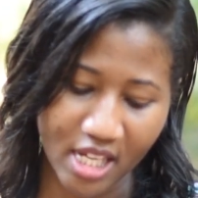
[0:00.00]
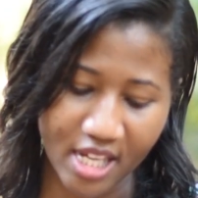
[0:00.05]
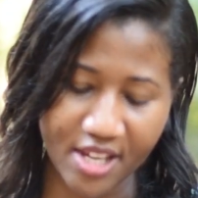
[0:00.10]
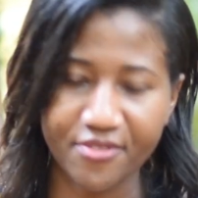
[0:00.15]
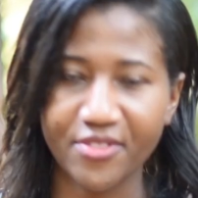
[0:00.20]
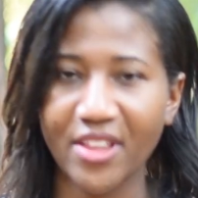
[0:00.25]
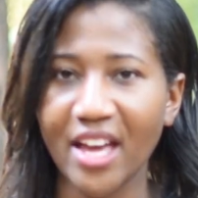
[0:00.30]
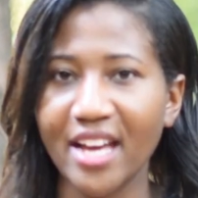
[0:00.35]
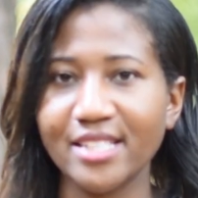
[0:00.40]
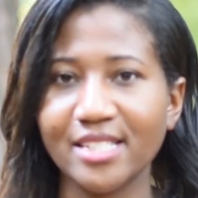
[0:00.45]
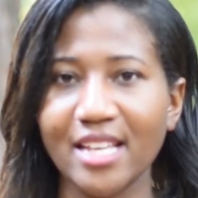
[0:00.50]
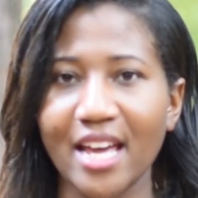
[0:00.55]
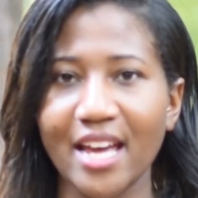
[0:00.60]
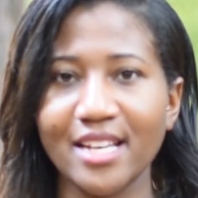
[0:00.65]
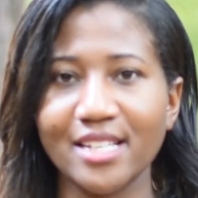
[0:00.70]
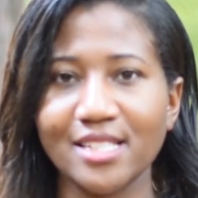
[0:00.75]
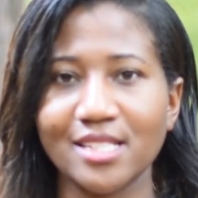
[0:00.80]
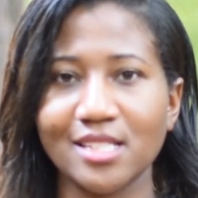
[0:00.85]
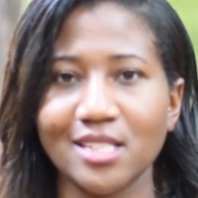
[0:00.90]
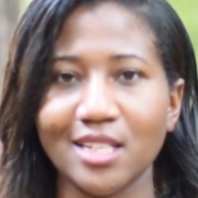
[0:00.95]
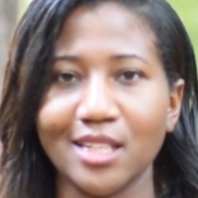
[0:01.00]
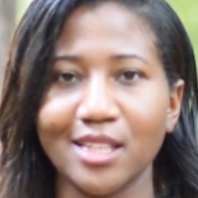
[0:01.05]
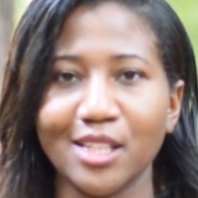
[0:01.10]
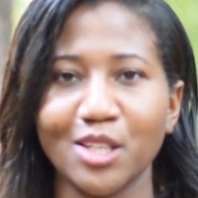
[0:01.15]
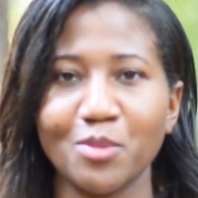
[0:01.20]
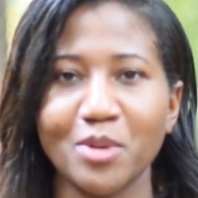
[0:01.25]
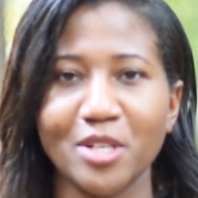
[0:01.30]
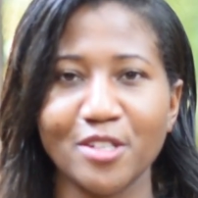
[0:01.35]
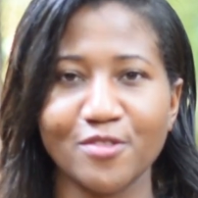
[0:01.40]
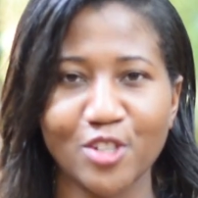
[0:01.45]
If that takes a
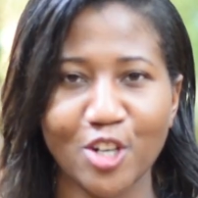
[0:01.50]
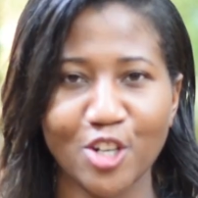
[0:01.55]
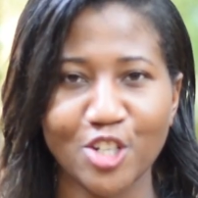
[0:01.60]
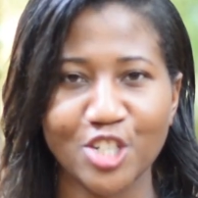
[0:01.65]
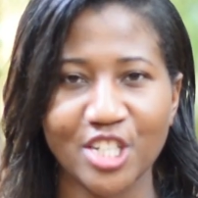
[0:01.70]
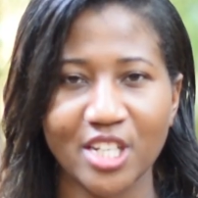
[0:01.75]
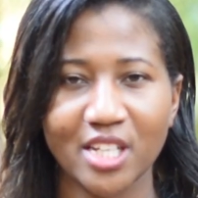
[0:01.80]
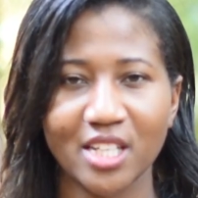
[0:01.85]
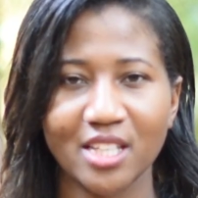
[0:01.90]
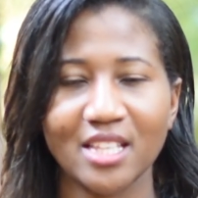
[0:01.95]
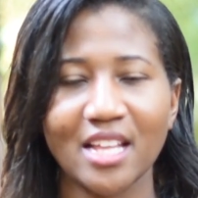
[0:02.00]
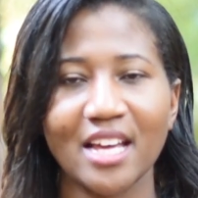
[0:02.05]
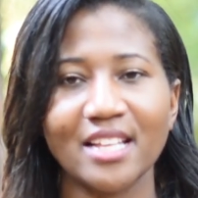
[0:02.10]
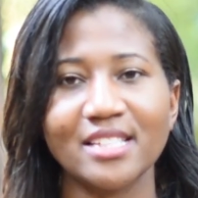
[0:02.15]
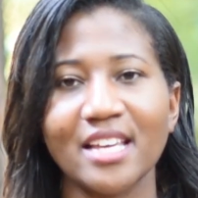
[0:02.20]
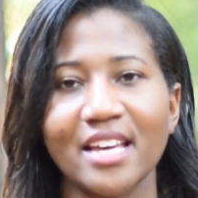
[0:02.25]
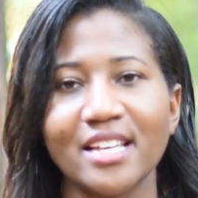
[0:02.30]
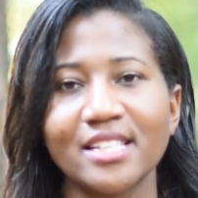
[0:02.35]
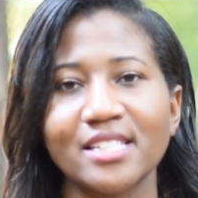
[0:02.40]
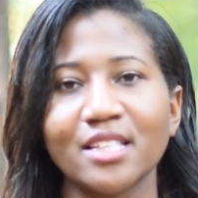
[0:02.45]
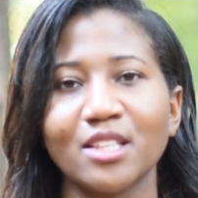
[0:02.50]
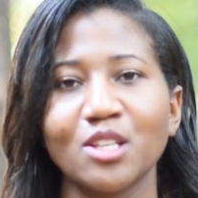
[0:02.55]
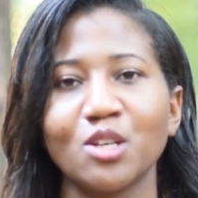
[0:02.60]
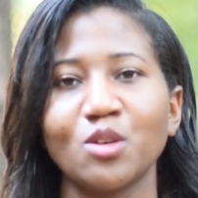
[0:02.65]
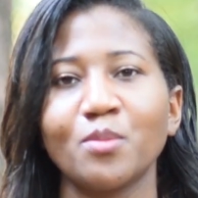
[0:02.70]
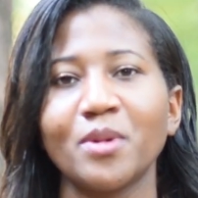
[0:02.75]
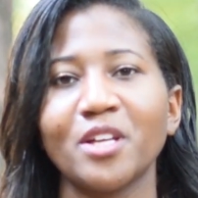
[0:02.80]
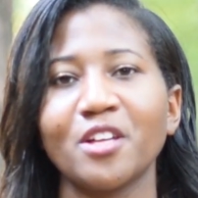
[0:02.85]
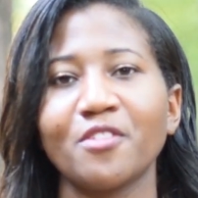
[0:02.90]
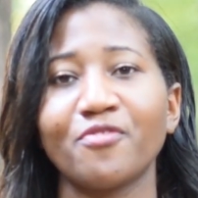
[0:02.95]
little bit of searching, that takes a
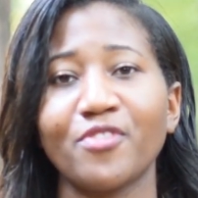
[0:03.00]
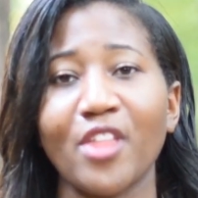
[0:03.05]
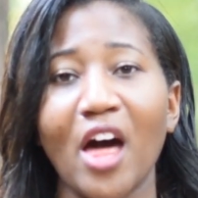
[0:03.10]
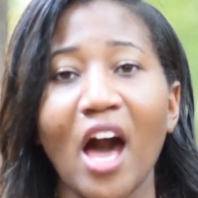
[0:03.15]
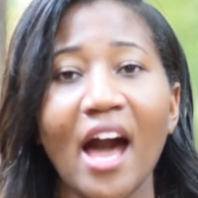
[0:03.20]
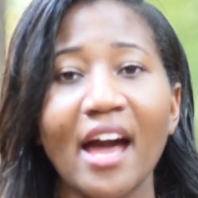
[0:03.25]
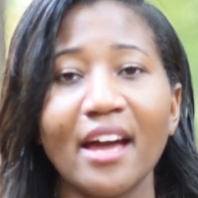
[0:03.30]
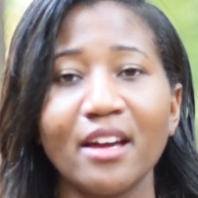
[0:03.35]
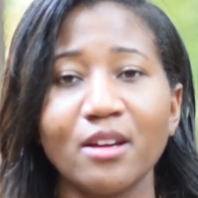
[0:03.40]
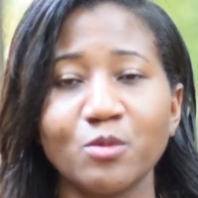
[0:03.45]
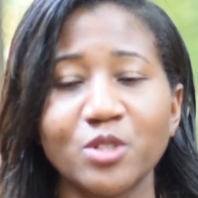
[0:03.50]
little bit of thought,